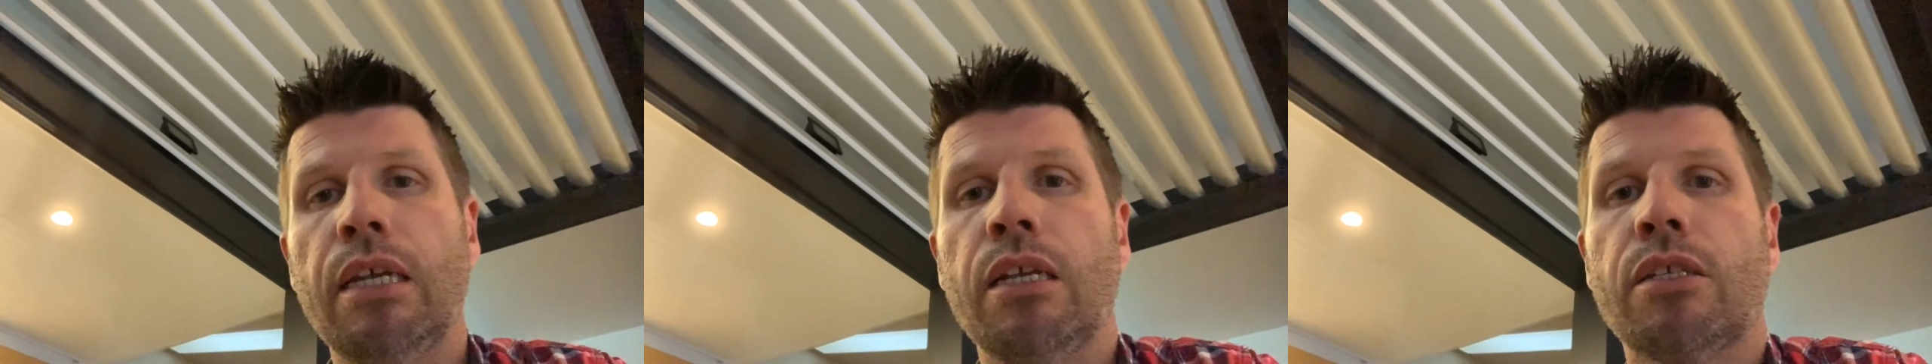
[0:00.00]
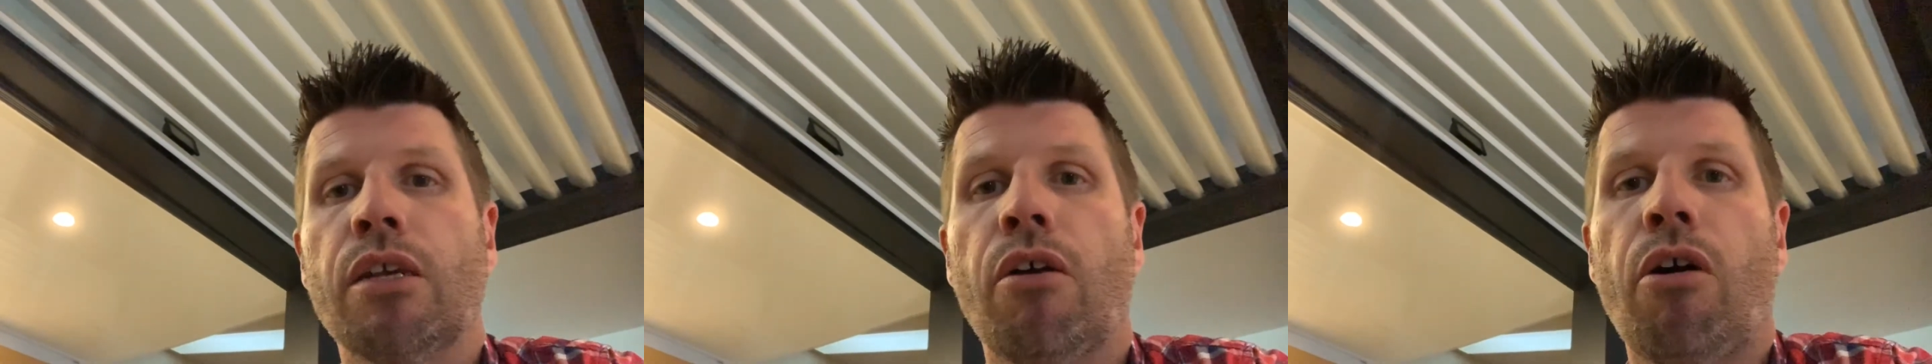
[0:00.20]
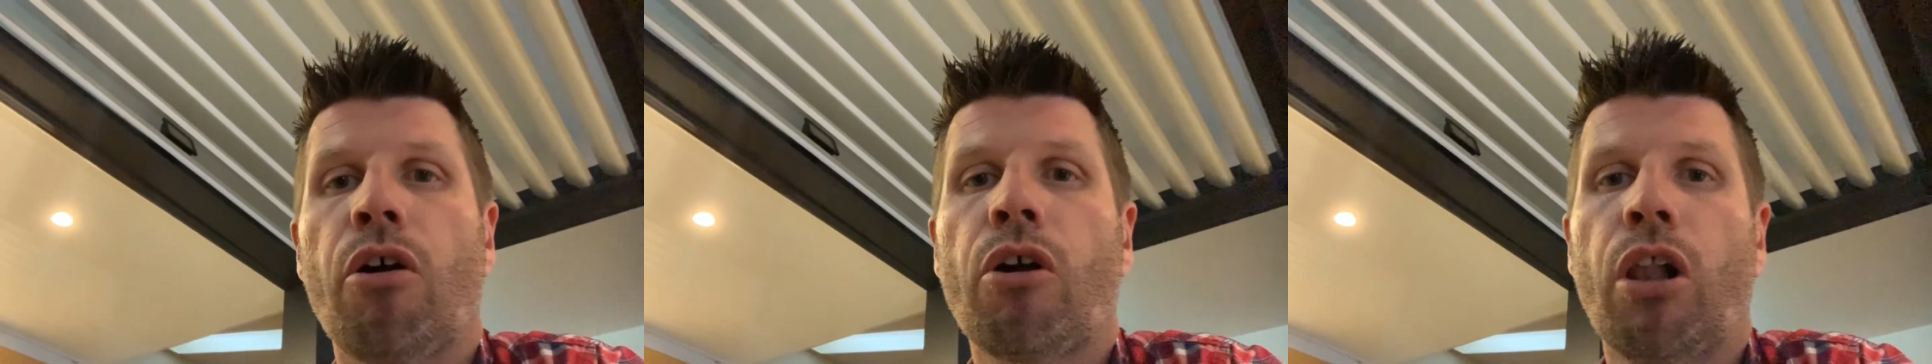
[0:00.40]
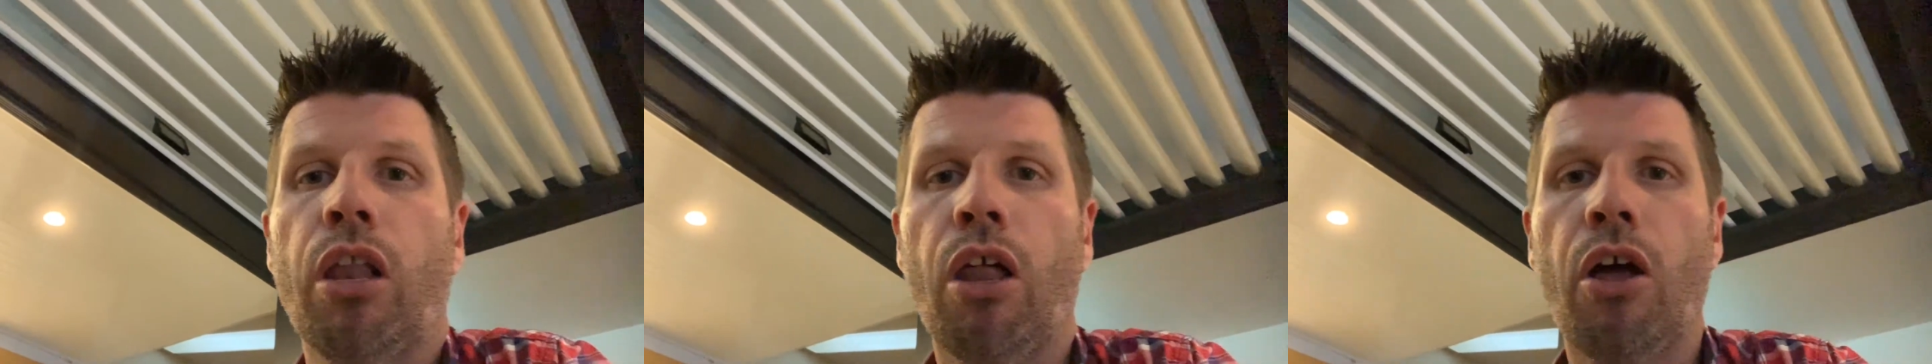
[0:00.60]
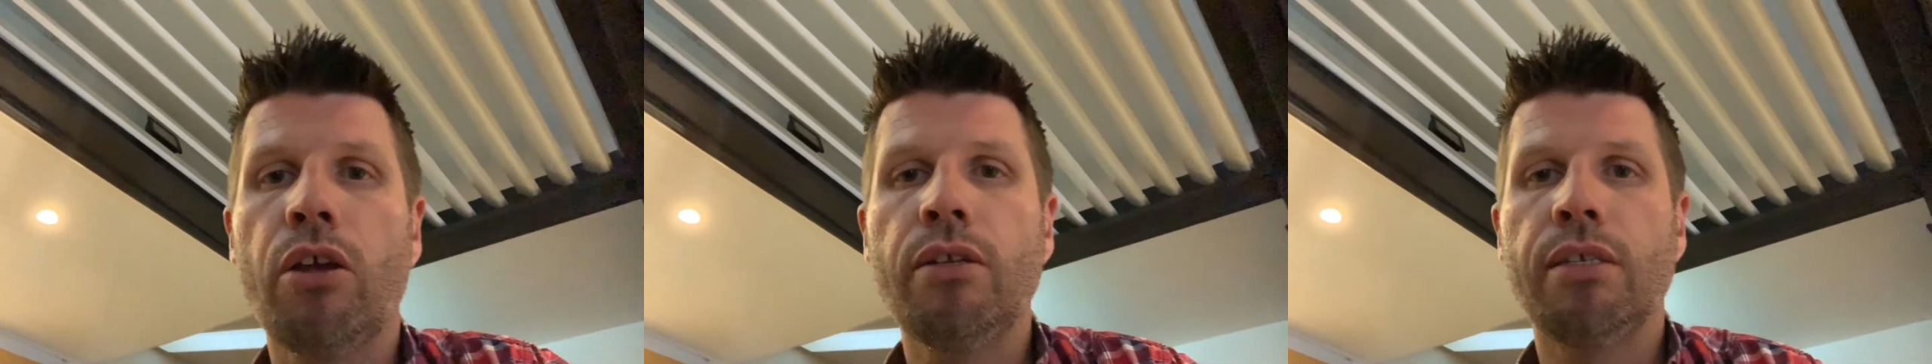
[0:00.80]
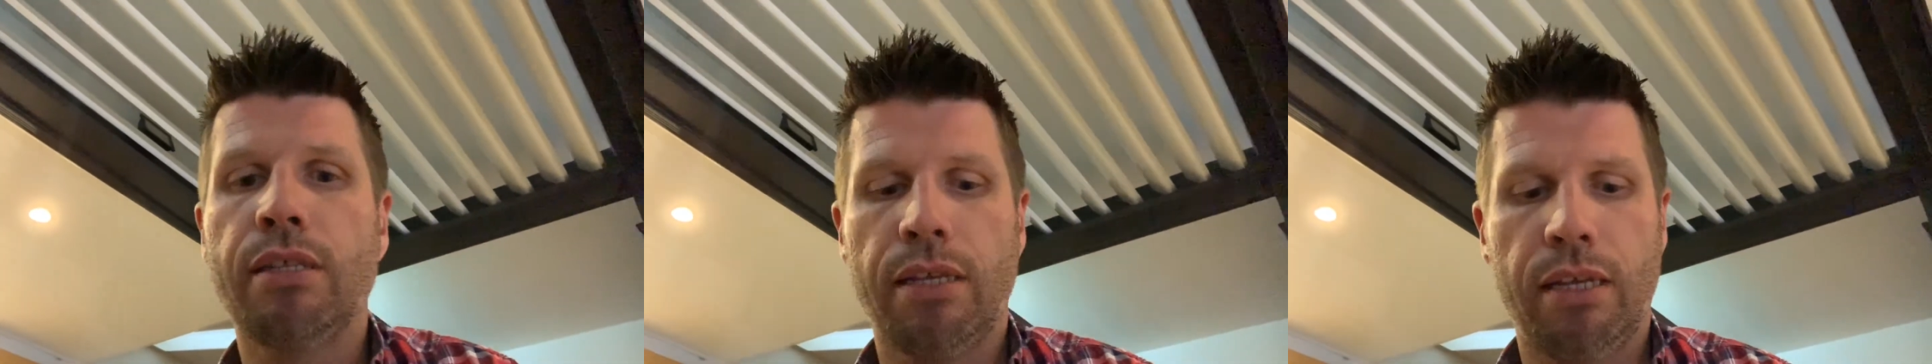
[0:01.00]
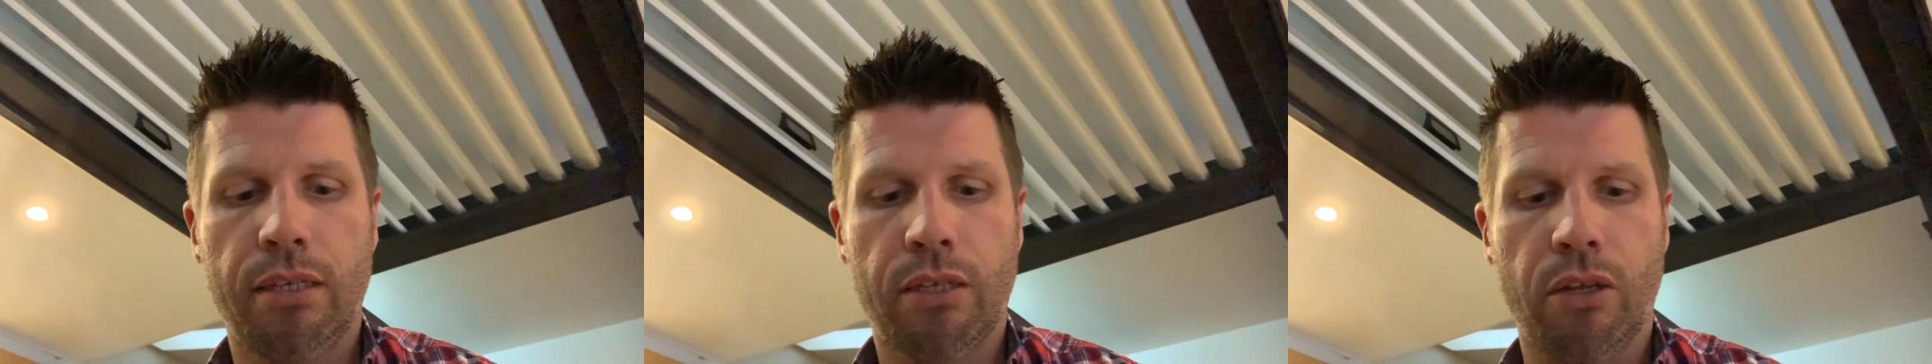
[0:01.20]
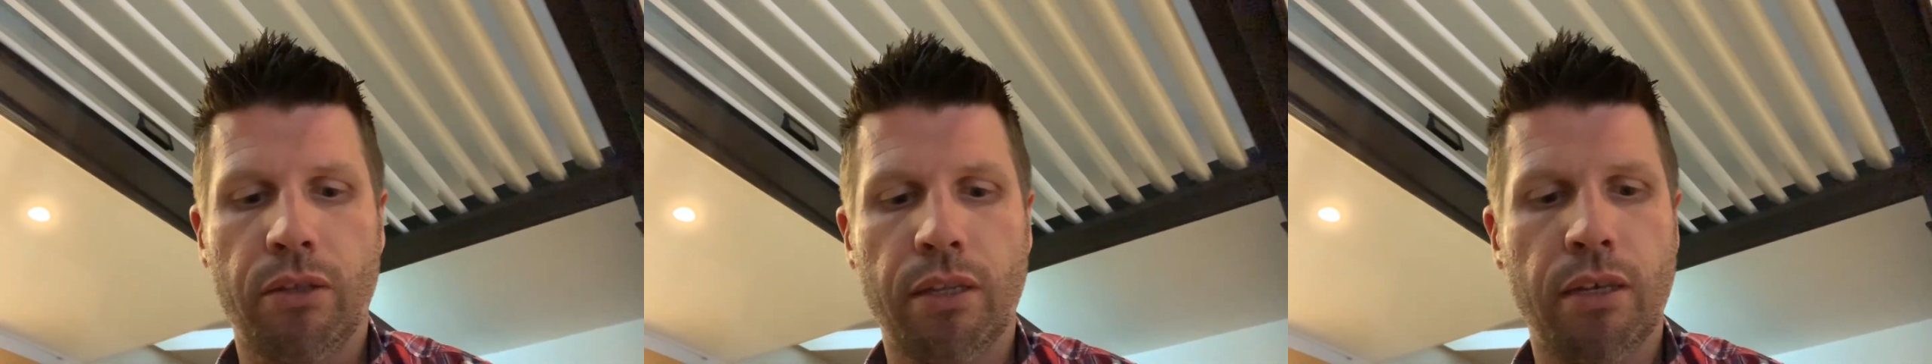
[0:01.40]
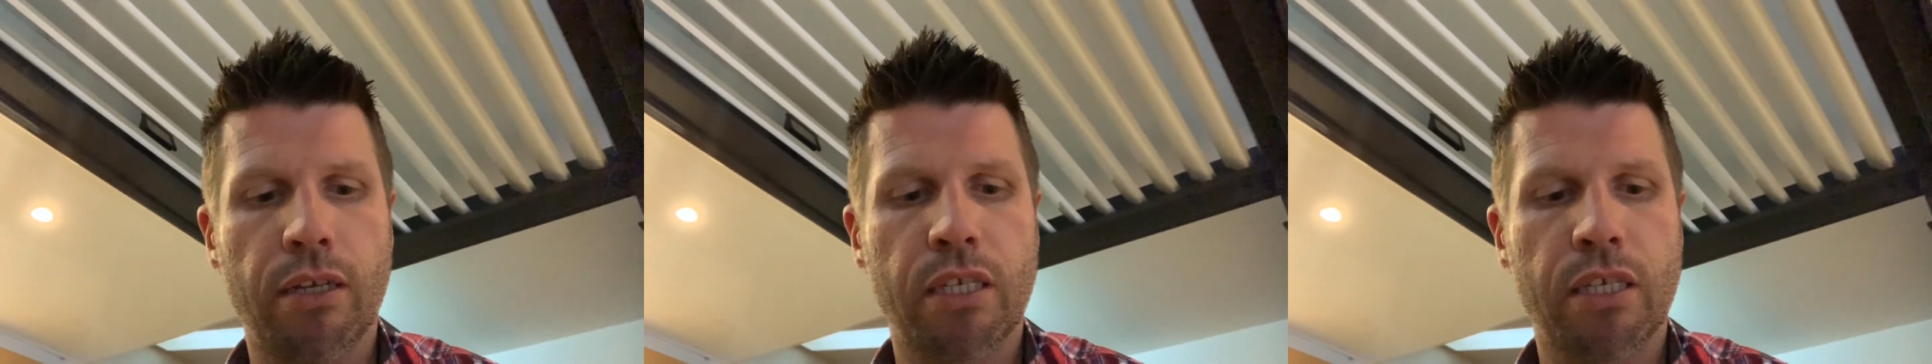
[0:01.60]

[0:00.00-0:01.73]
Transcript: So I'll close this on the